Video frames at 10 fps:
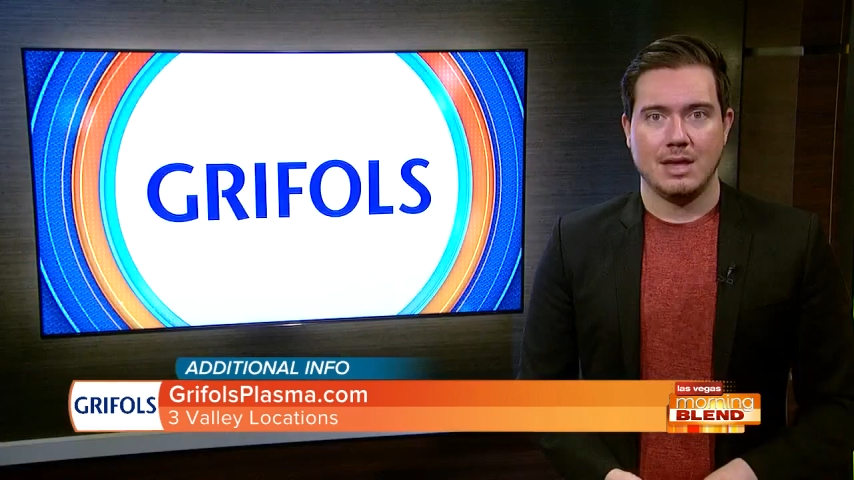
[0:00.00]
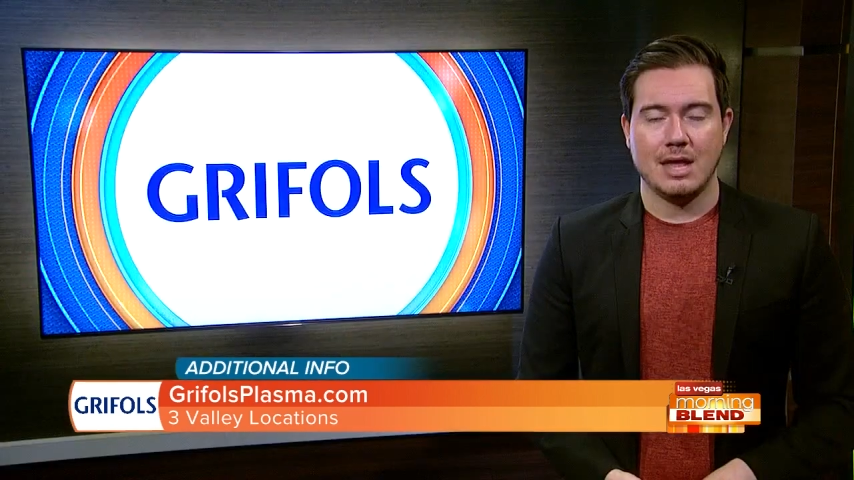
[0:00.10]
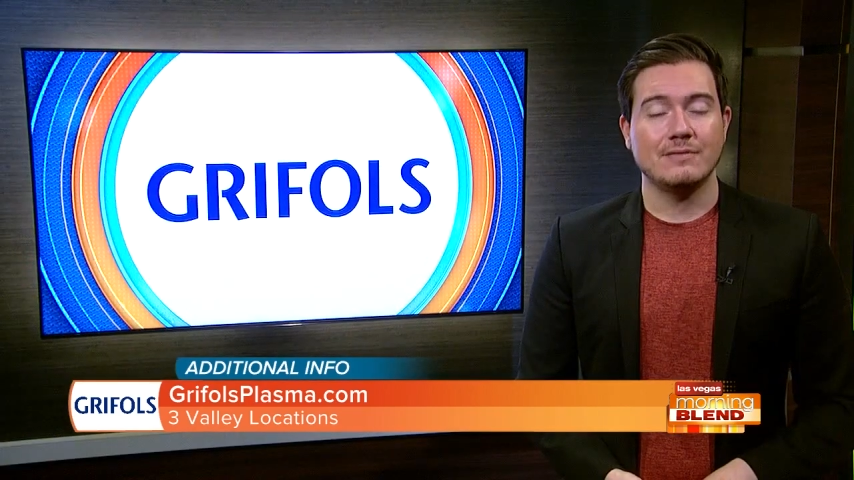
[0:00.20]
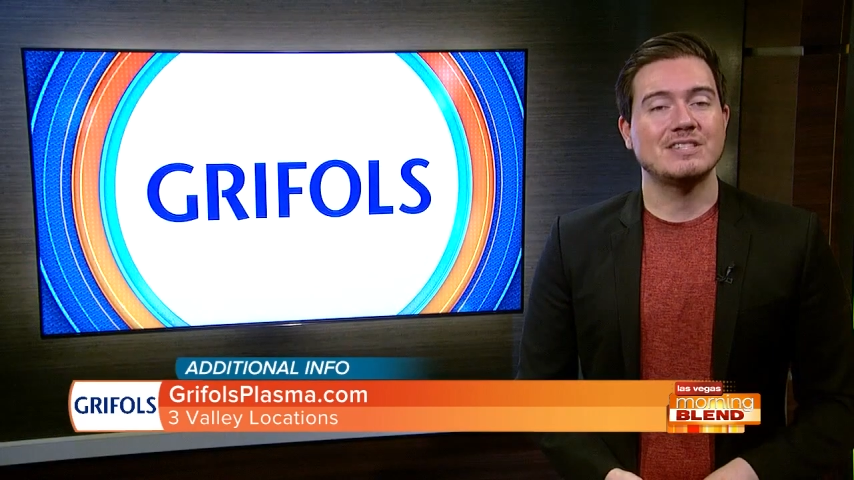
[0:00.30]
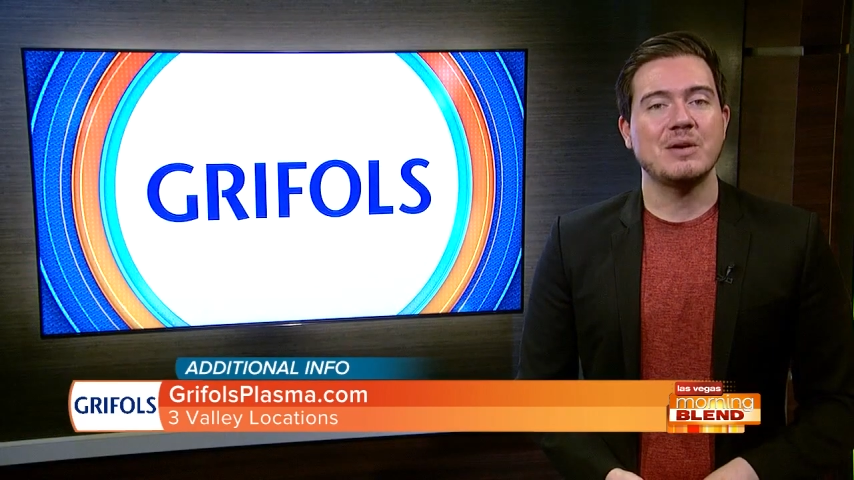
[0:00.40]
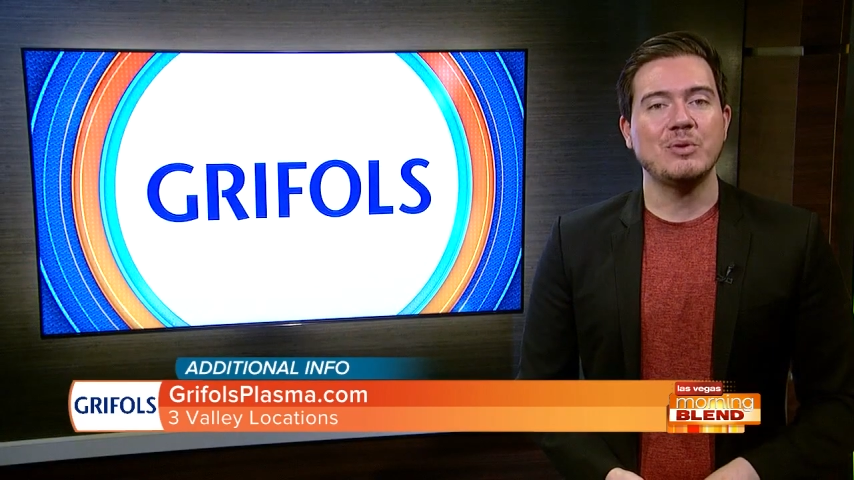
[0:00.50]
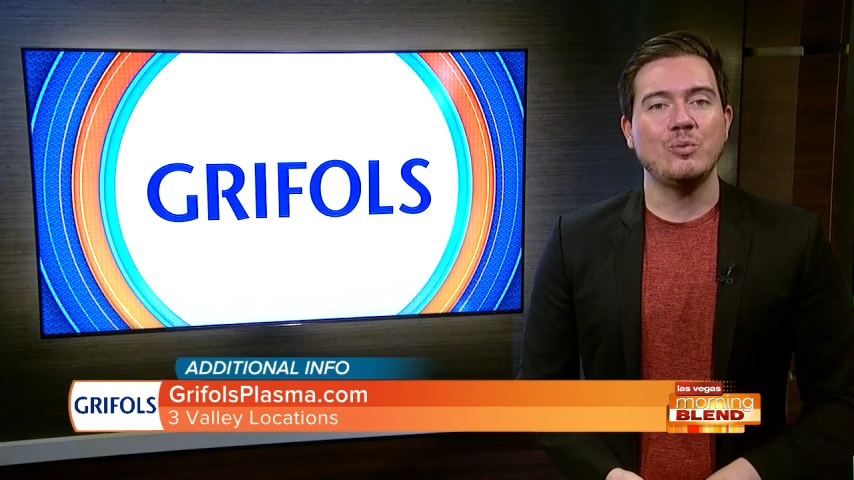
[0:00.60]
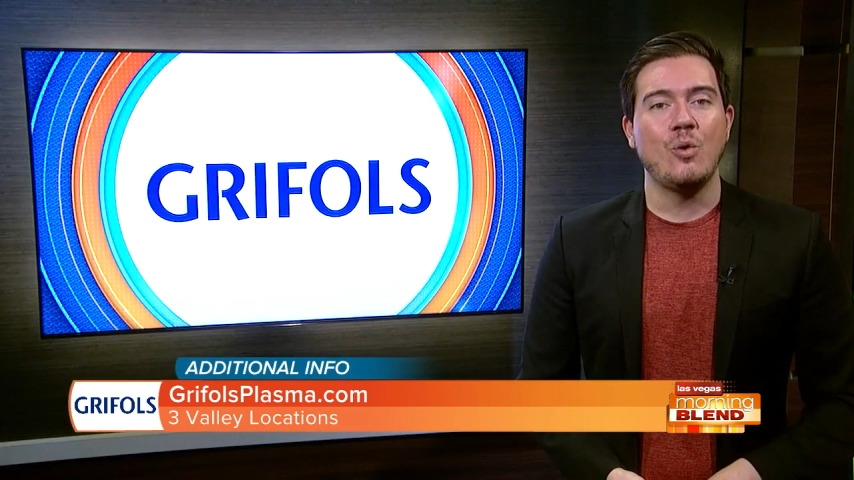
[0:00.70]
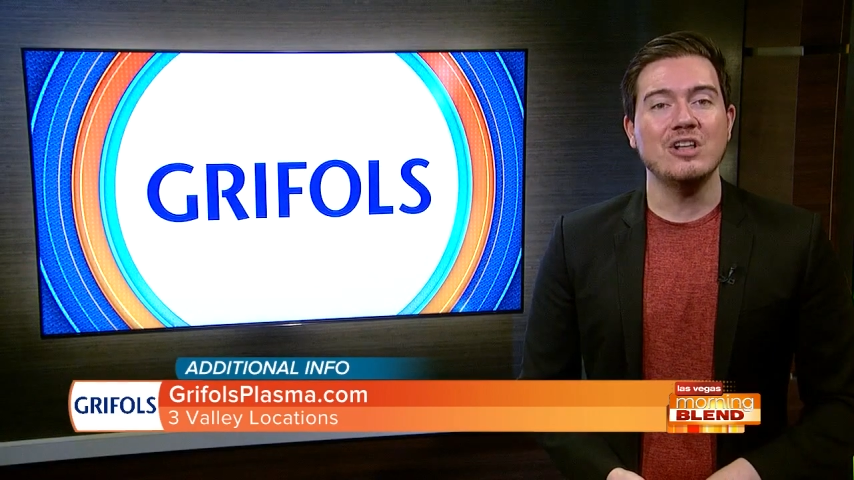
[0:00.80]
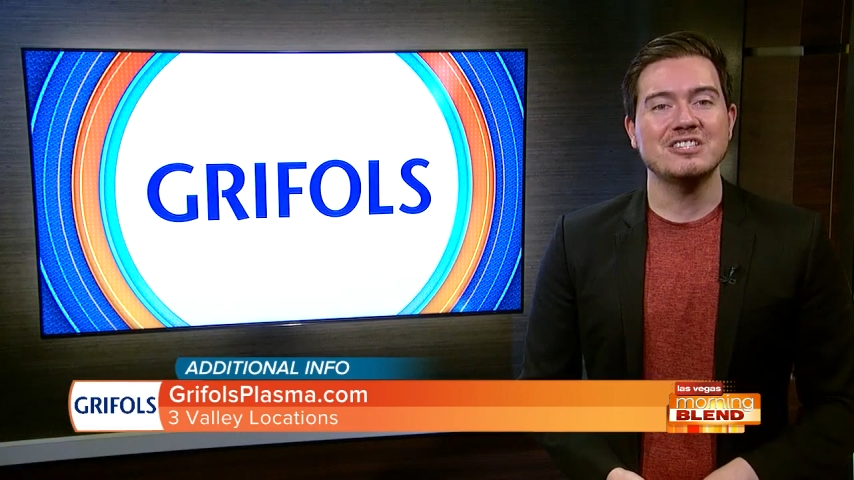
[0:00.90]
And if
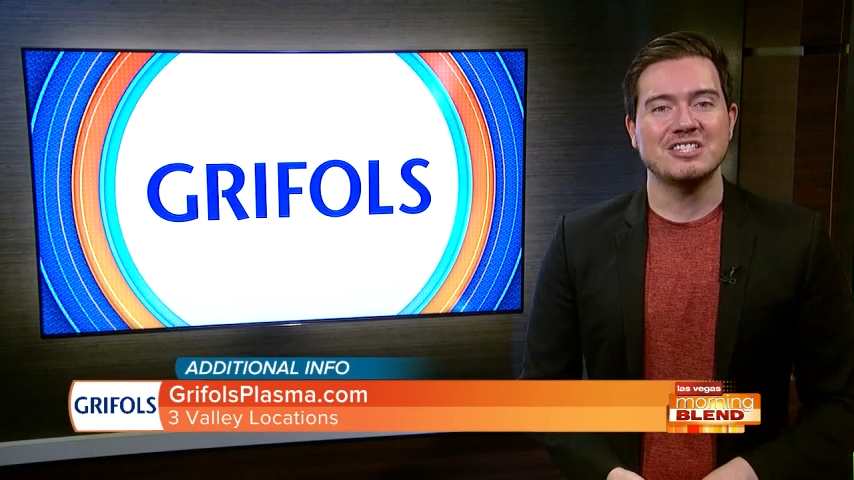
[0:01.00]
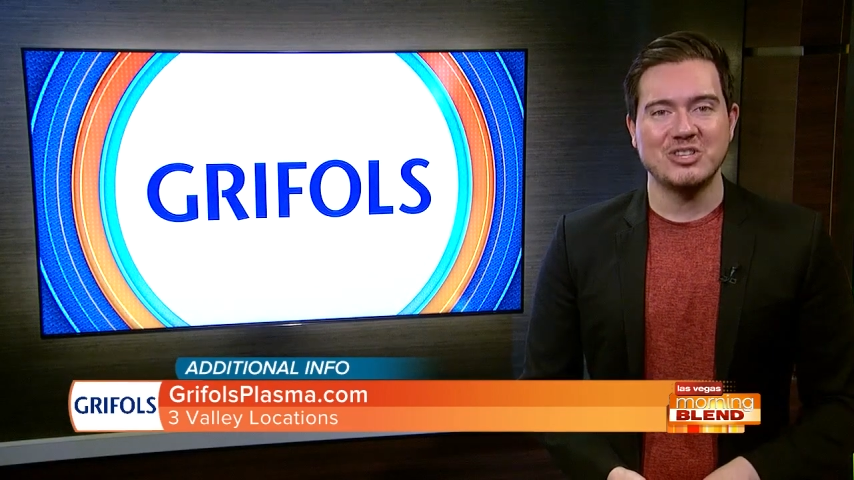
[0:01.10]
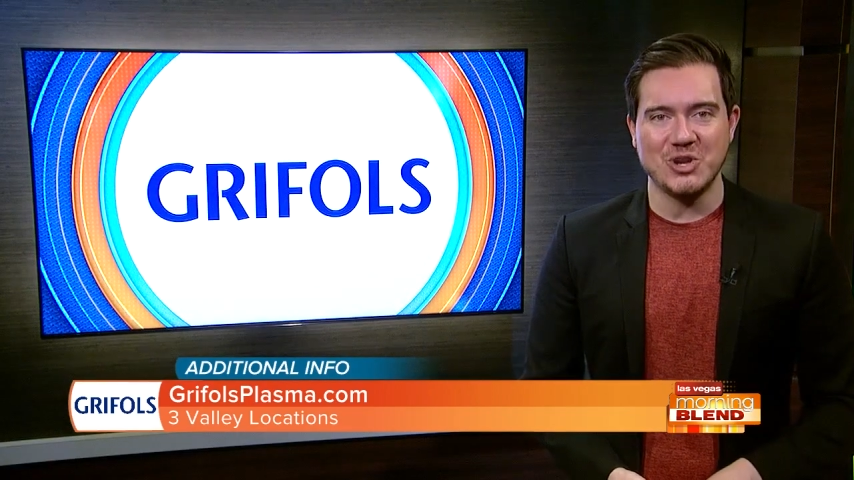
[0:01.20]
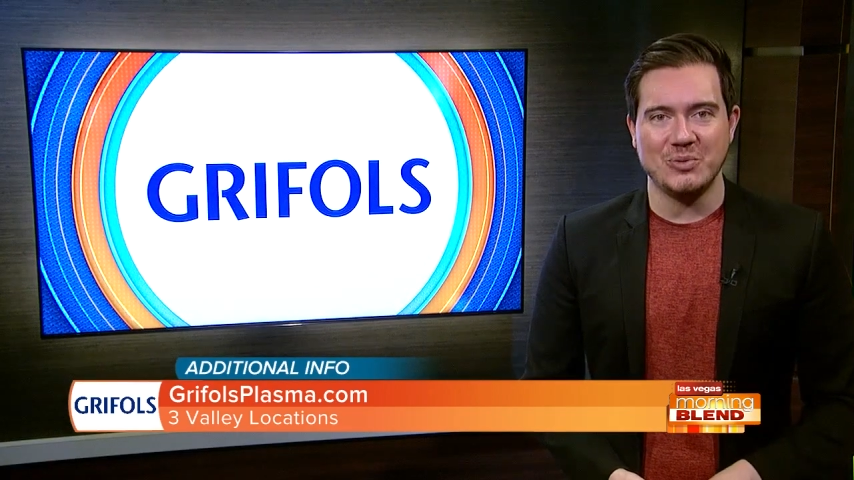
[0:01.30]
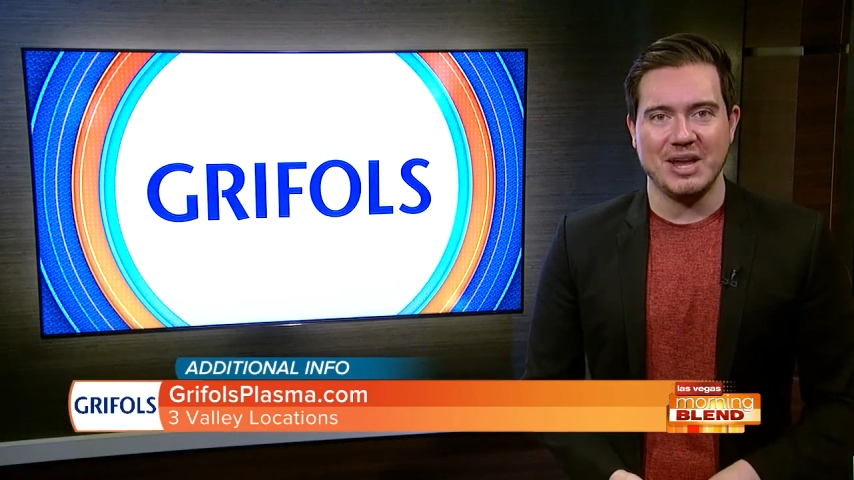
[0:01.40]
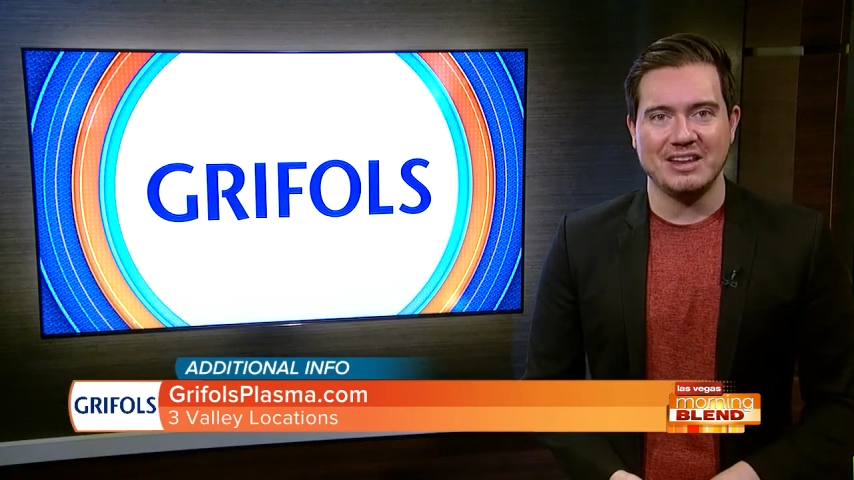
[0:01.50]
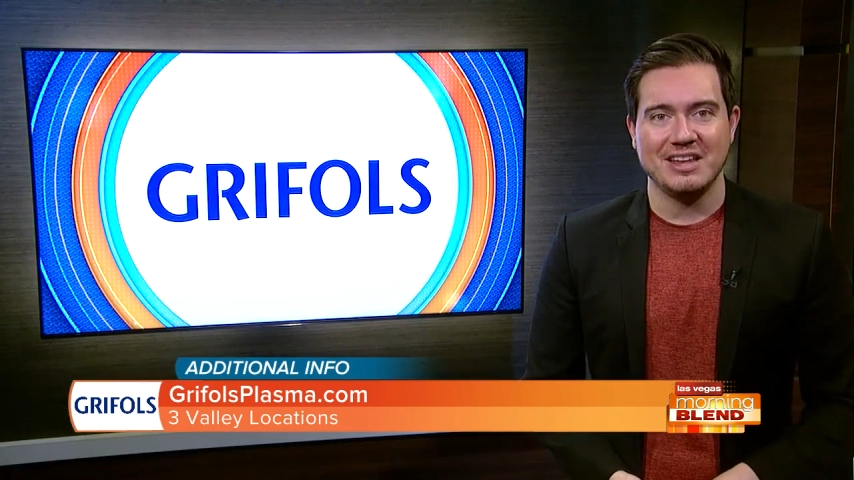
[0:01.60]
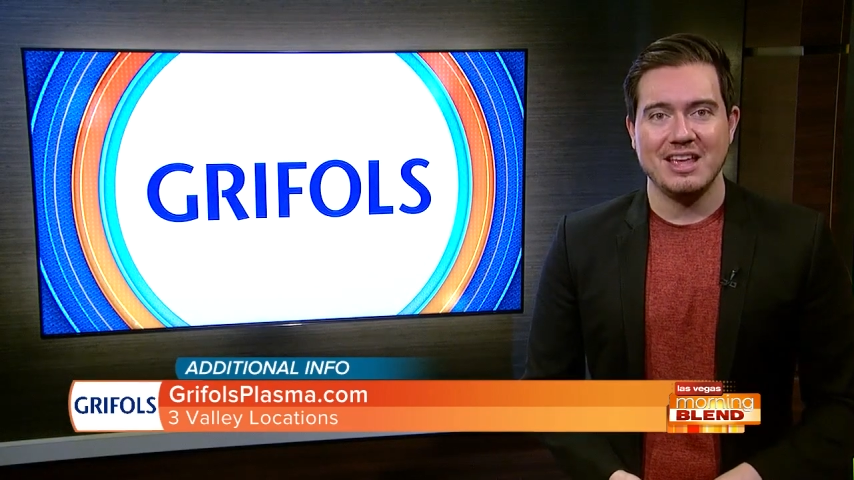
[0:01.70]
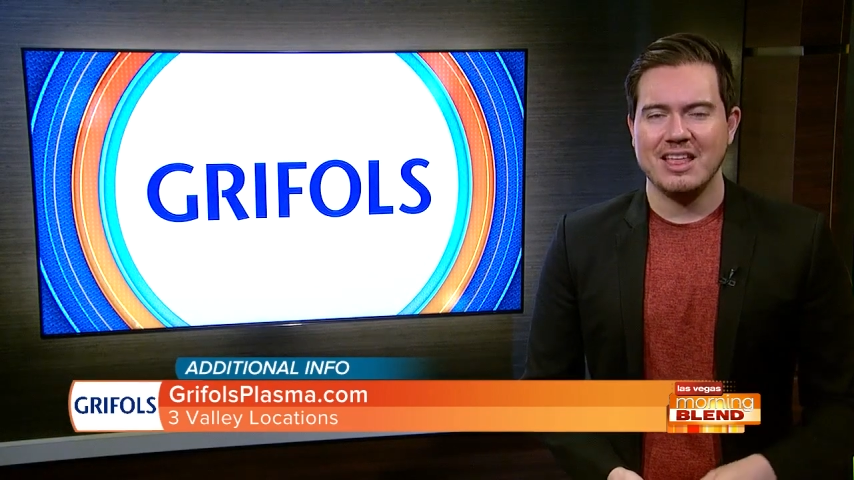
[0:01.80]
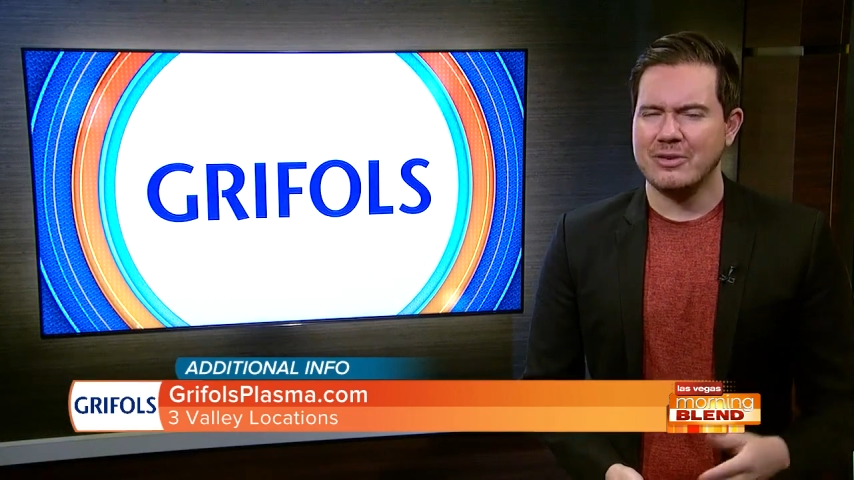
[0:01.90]
someone wants to donate,
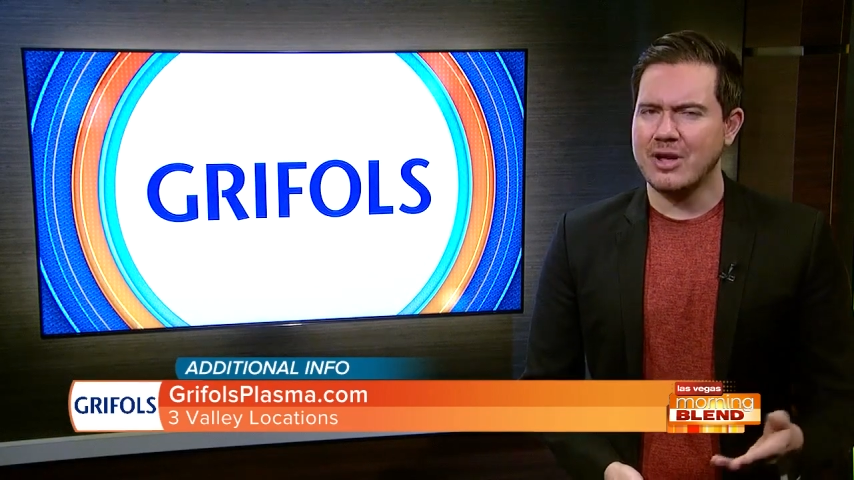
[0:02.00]
they're